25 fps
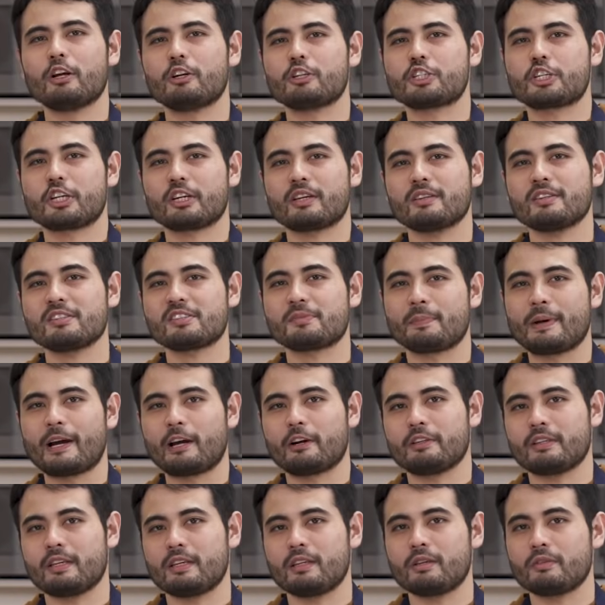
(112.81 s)
our chicken is
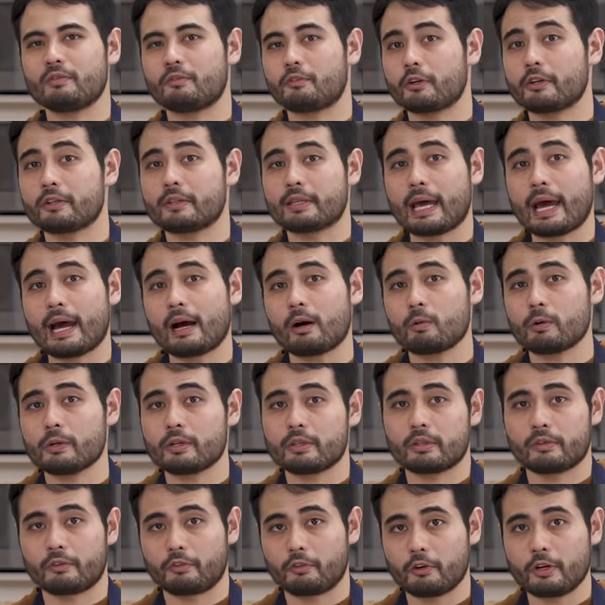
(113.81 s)
marinating for an hour
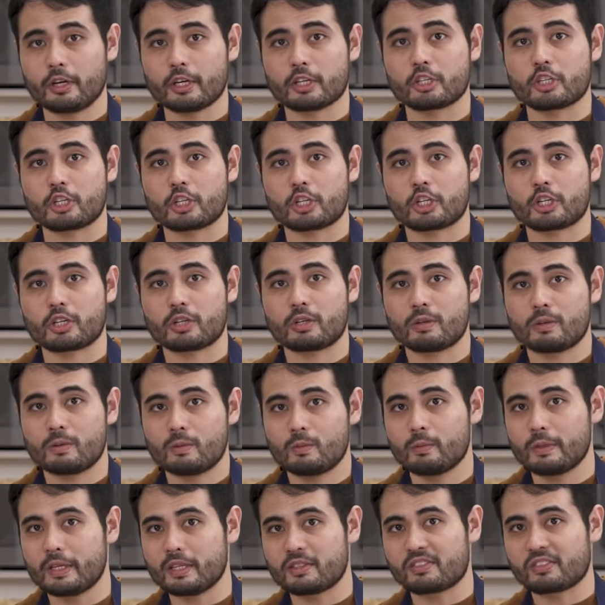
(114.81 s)
in the fridge,
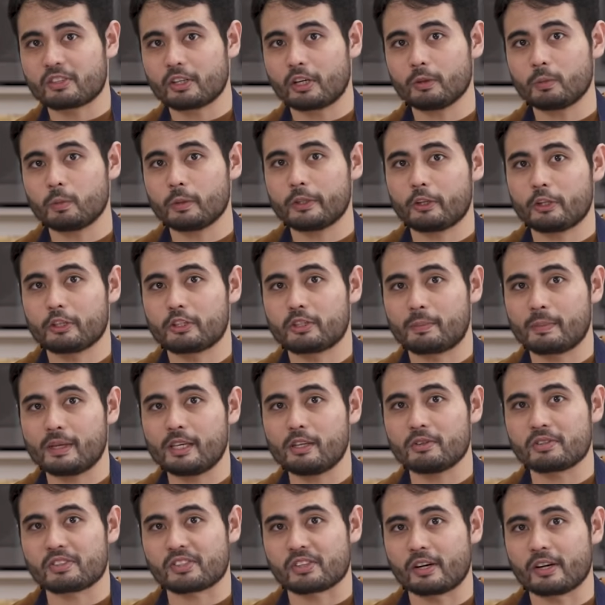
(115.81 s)
we can start with our
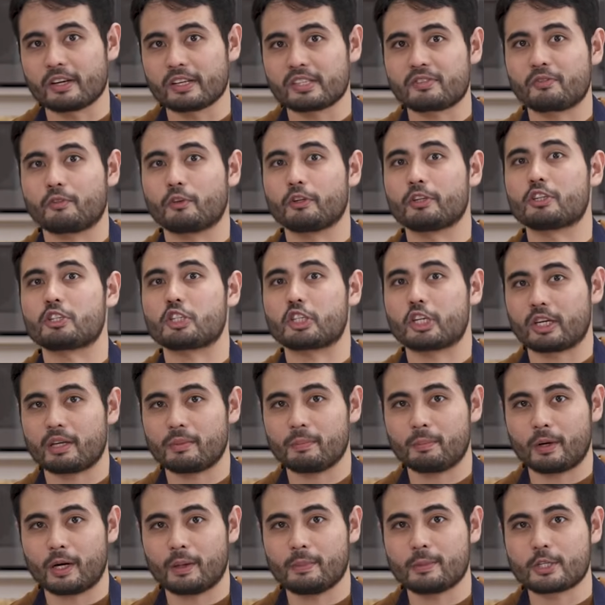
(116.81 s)
tomato sauce for the
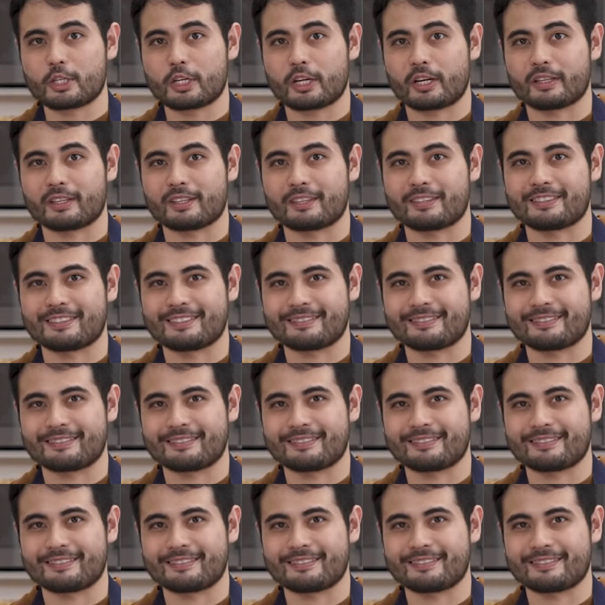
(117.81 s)
chicken parmigiano.